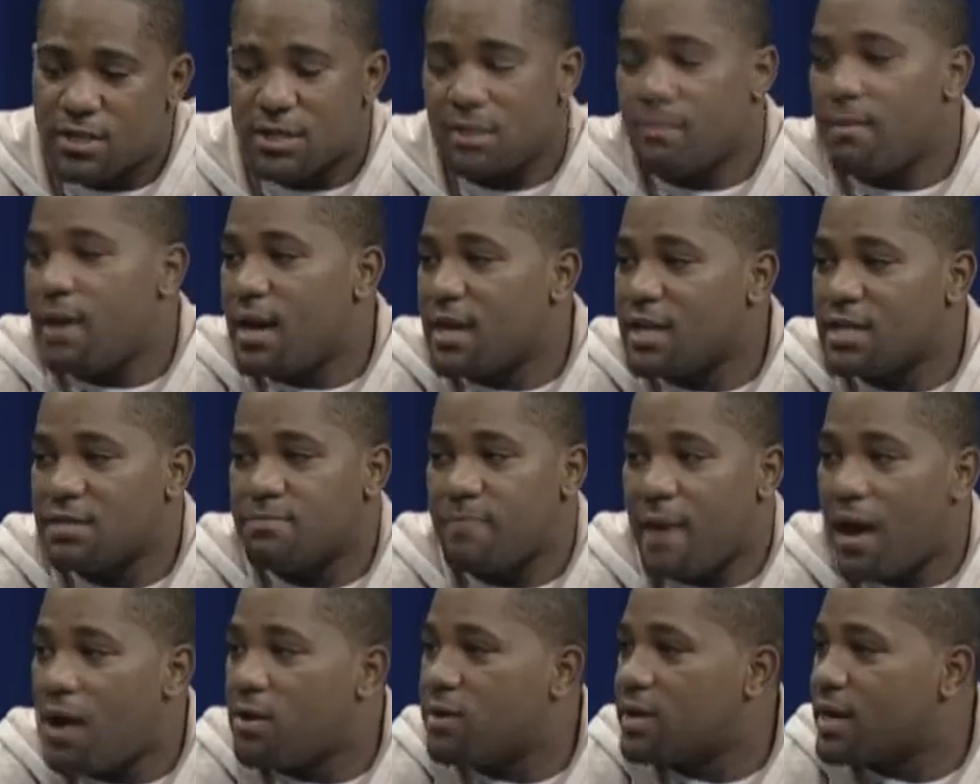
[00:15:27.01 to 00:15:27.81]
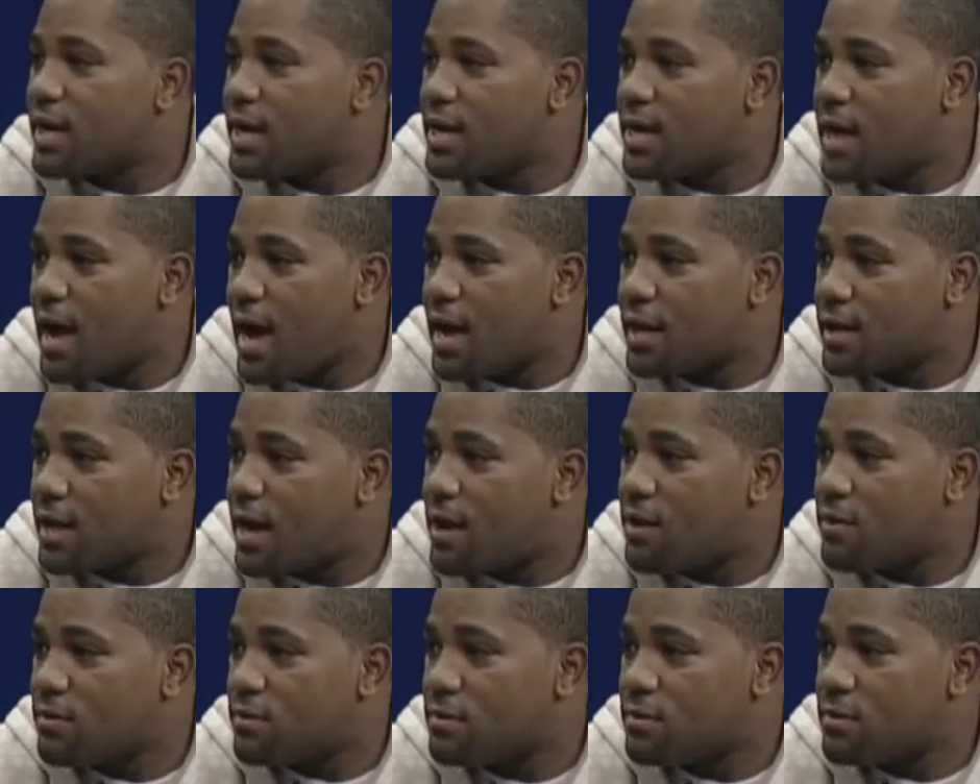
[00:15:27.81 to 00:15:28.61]
Somebody's bound to get knocked
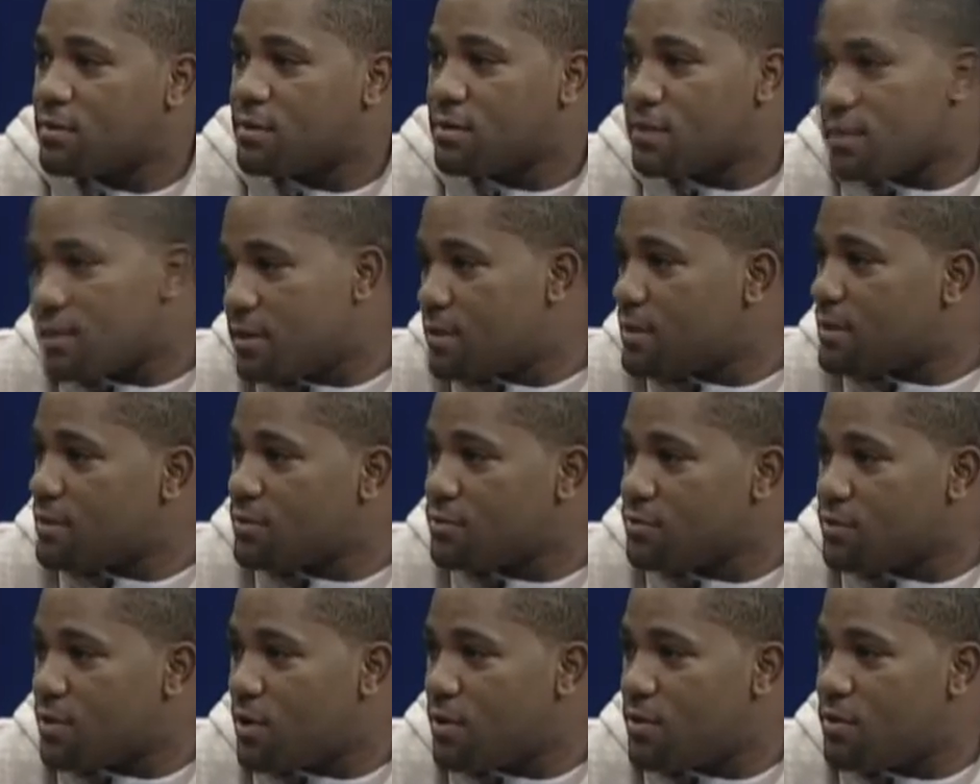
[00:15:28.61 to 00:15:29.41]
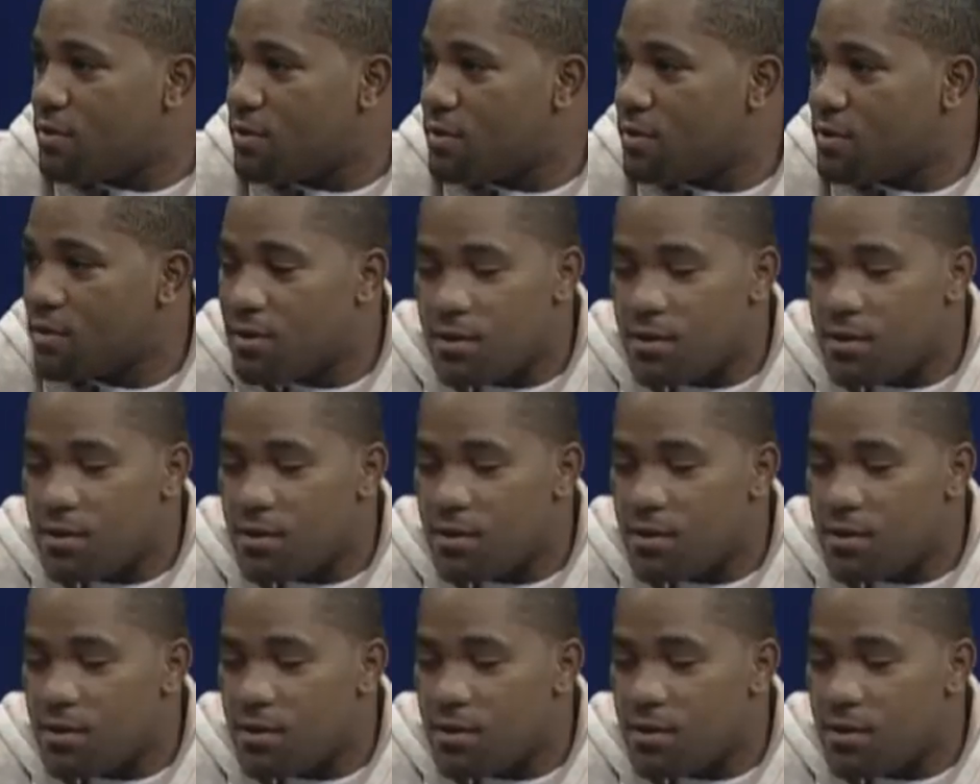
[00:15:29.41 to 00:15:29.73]
out. You know?